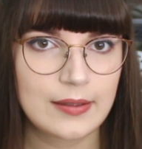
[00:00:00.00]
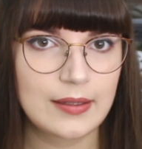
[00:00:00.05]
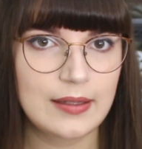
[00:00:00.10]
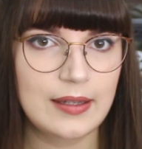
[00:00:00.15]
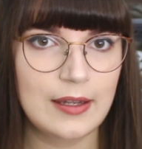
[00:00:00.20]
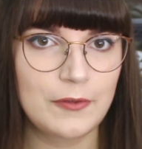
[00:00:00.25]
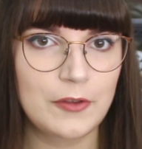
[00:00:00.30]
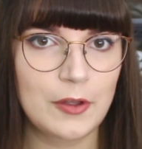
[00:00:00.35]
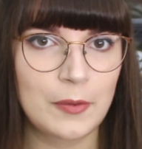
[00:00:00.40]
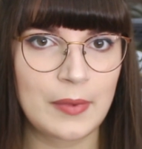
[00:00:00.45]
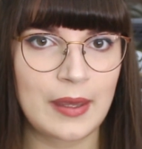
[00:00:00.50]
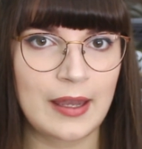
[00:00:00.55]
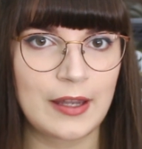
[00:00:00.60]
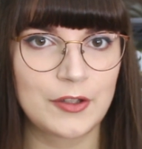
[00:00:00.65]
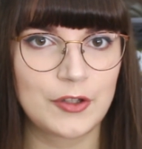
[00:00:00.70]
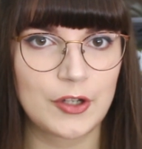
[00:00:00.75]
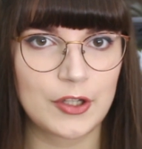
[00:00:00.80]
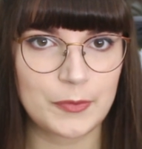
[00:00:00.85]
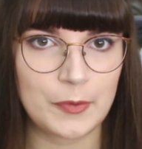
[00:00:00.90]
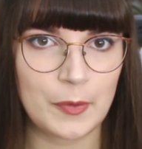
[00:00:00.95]
to give them that
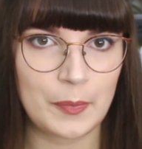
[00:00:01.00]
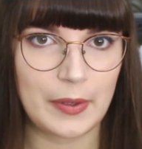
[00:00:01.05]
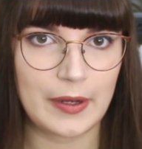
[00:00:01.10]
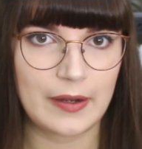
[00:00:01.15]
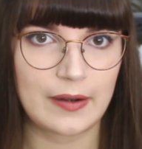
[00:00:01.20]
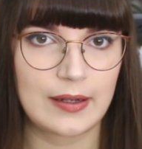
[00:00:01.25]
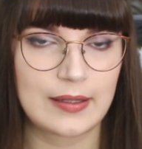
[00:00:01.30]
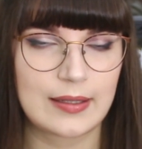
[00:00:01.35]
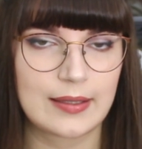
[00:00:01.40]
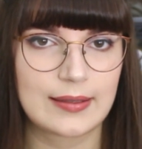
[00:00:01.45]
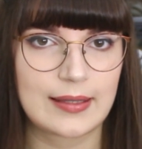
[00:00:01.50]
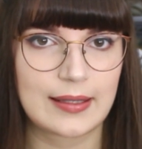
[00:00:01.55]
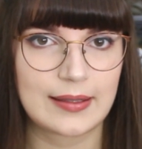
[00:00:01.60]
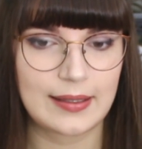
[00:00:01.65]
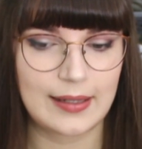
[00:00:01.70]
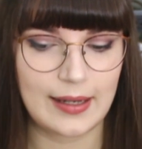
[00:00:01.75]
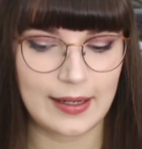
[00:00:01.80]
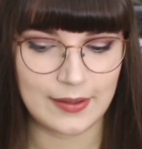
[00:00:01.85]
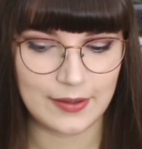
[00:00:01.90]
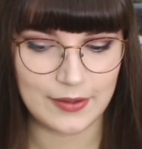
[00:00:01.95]
adjustment period to
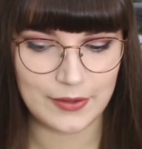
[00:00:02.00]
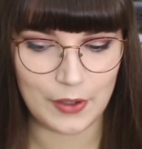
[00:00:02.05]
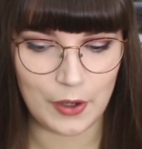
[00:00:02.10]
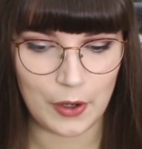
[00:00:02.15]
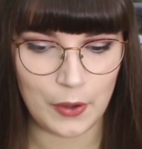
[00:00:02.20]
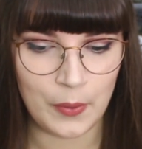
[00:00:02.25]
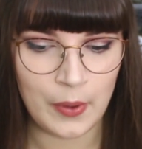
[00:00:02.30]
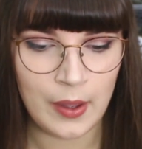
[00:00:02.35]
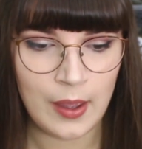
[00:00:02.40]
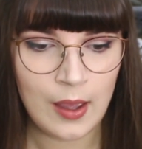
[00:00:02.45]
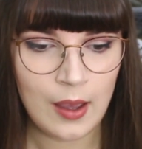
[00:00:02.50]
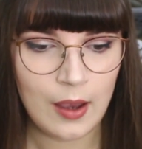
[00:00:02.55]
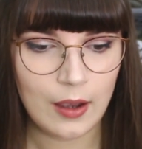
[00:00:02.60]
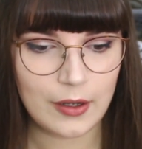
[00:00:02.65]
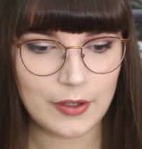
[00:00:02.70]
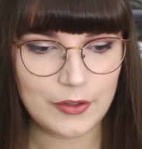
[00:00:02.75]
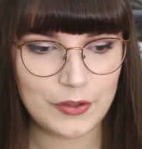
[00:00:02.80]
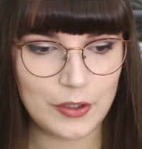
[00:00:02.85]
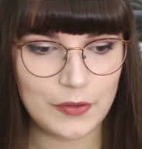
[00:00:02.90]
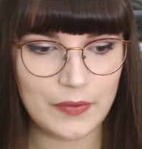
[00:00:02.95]
settle in. So
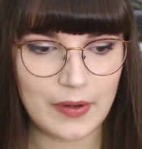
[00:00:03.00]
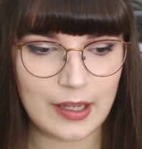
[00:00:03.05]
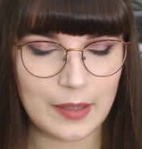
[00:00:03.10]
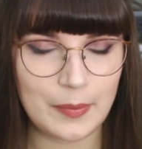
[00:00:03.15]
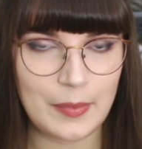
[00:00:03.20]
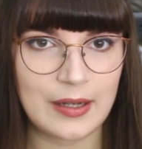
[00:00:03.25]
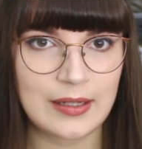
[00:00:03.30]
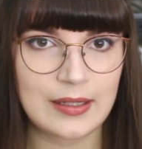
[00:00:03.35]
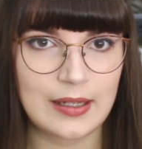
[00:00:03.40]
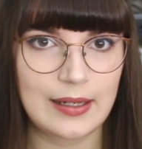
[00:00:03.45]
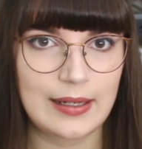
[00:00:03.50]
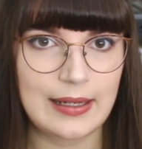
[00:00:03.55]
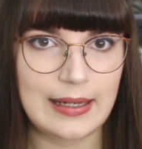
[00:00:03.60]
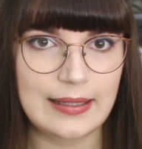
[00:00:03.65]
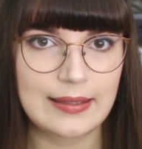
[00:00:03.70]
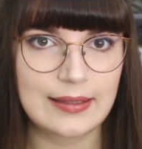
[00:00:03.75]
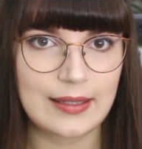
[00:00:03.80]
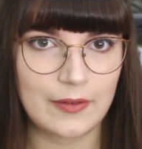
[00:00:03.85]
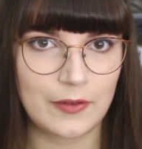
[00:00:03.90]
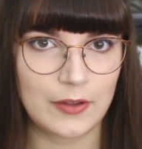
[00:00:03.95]
I do recommend at
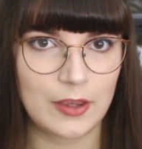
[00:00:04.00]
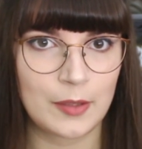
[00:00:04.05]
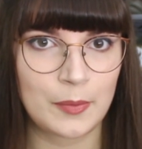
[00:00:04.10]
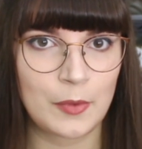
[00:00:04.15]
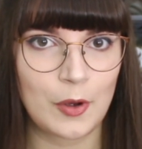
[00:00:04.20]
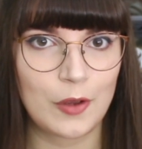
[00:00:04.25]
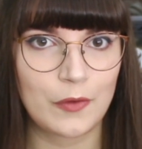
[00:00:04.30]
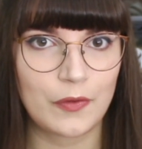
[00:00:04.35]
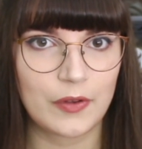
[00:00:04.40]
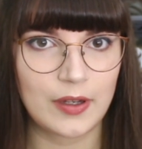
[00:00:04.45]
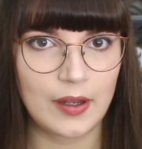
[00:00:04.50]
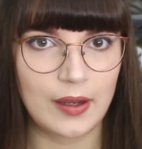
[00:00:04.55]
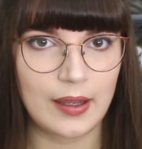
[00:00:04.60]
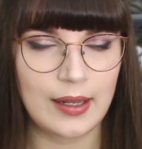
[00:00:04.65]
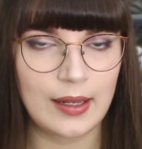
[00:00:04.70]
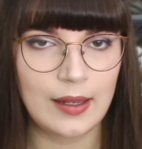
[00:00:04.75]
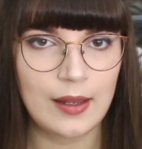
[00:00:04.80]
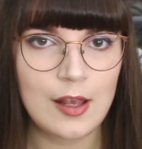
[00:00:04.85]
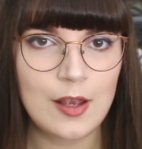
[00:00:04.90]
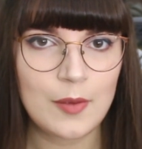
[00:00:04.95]
least giving them
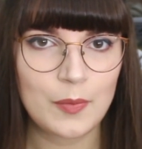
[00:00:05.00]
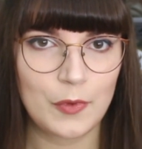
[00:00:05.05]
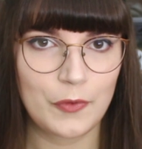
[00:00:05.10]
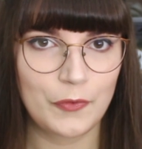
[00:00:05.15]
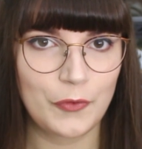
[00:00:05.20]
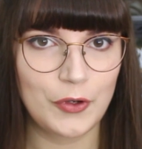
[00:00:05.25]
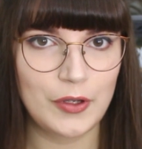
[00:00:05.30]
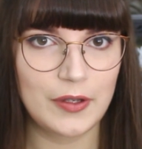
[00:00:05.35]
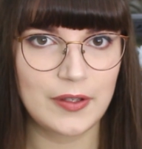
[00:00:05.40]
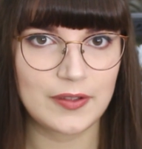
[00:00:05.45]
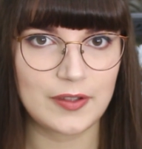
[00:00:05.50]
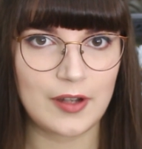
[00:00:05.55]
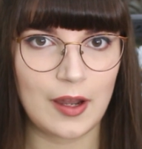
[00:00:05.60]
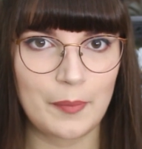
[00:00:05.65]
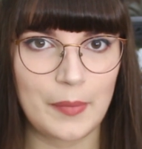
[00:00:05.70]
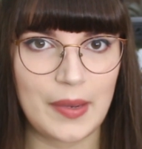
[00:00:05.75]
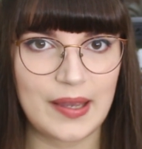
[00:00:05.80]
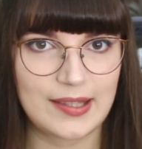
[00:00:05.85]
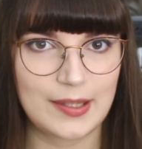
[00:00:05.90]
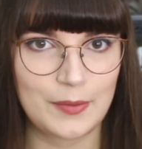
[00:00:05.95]
overnight before you
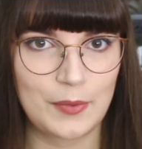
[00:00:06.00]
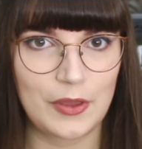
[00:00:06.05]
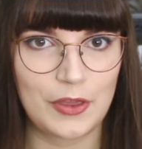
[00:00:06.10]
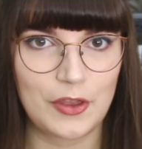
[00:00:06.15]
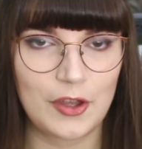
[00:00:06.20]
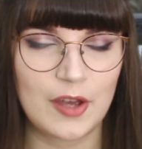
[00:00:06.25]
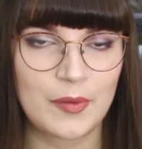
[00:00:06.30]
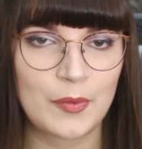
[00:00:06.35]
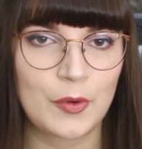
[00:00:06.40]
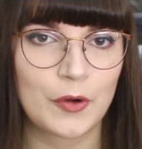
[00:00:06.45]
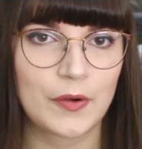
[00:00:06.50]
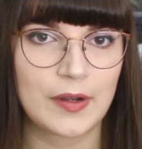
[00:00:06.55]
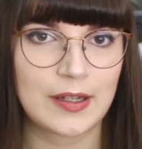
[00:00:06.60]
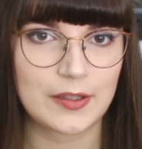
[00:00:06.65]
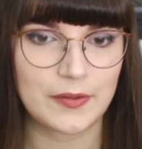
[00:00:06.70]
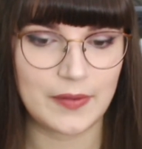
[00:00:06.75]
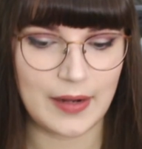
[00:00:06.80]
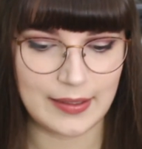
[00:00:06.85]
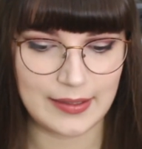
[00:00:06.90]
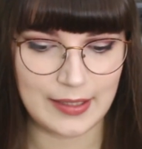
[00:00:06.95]
start messing with them or
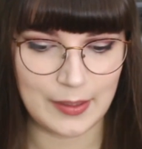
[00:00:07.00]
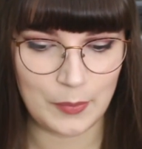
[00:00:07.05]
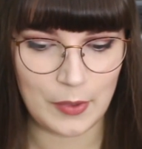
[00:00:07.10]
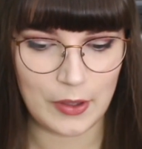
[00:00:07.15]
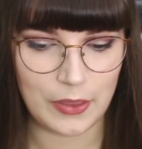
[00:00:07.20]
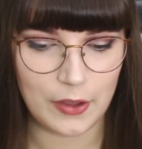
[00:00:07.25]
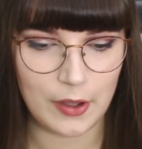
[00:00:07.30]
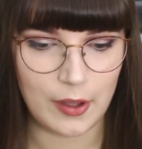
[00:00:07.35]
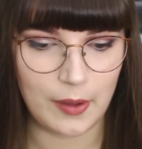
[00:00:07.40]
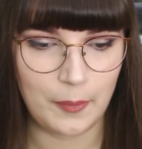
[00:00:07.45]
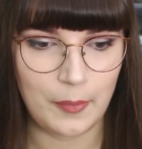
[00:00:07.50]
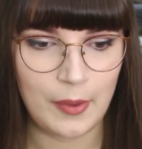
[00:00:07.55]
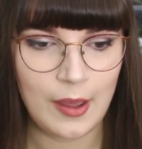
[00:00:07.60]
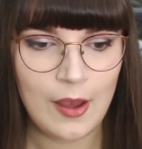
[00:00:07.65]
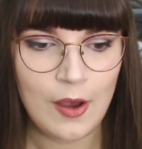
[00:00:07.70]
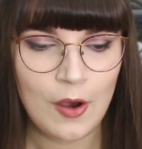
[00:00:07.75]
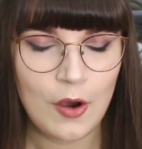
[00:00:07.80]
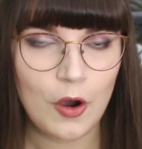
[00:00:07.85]
interacting with them.